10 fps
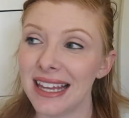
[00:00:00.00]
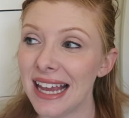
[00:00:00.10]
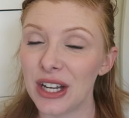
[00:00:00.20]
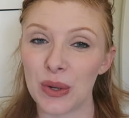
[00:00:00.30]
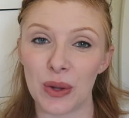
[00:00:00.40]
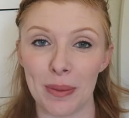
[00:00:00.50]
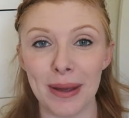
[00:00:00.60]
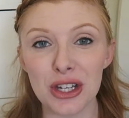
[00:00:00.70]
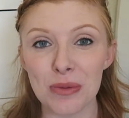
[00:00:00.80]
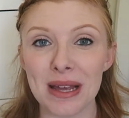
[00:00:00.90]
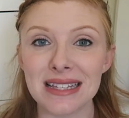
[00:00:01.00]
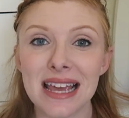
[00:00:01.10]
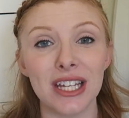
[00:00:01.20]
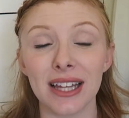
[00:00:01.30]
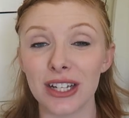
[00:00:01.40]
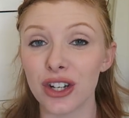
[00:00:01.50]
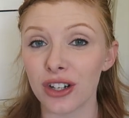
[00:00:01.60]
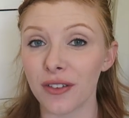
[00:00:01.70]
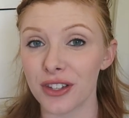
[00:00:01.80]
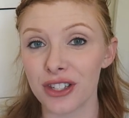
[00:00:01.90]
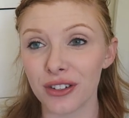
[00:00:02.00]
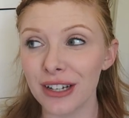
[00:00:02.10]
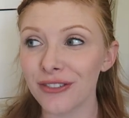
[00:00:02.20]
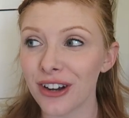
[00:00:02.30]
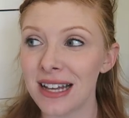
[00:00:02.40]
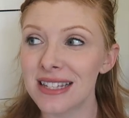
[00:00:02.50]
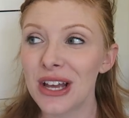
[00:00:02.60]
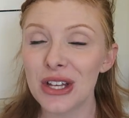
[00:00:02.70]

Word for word: He had to do all the measurements. He like turned off the screen for us.